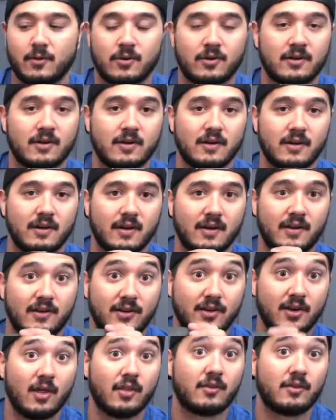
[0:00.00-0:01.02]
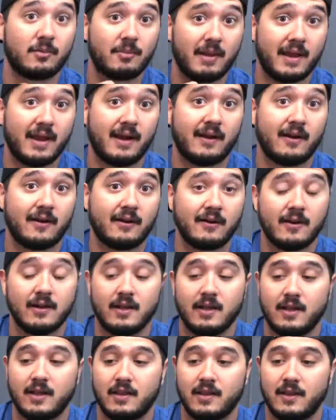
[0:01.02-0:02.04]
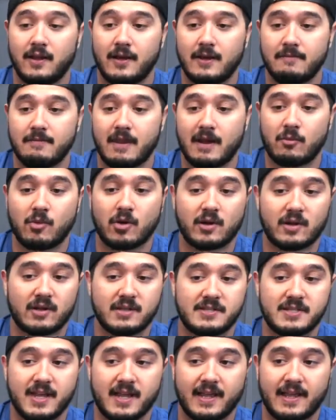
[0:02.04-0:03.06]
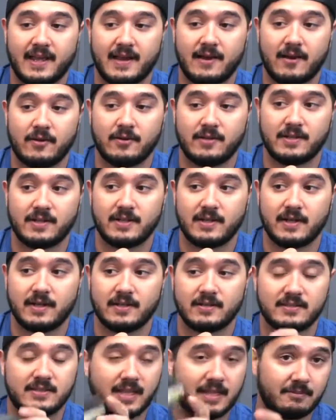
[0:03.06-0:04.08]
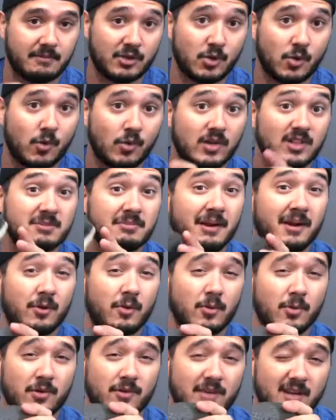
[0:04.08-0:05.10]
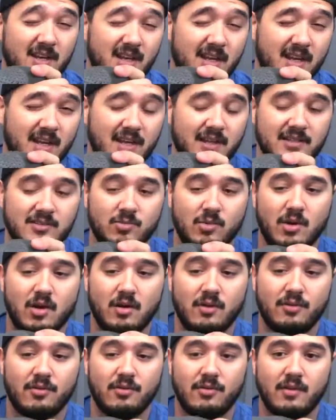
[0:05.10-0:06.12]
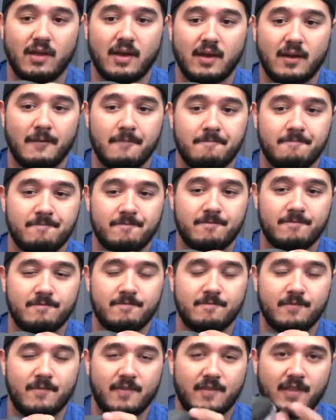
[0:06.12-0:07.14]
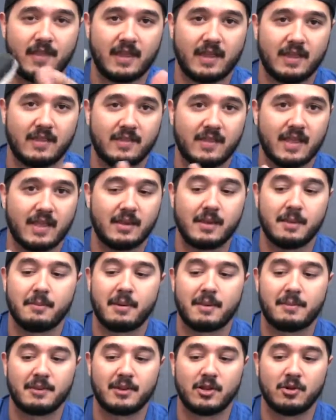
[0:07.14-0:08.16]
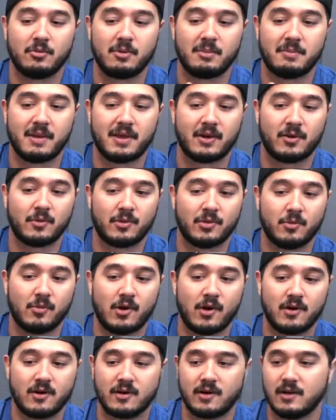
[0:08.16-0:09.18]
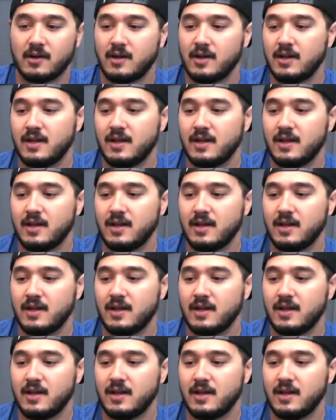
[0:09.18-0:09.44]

order another pair that I wanted to check out. Same the Torins, but I ordered the Knit as well, thinking that they might be a little bit better with water.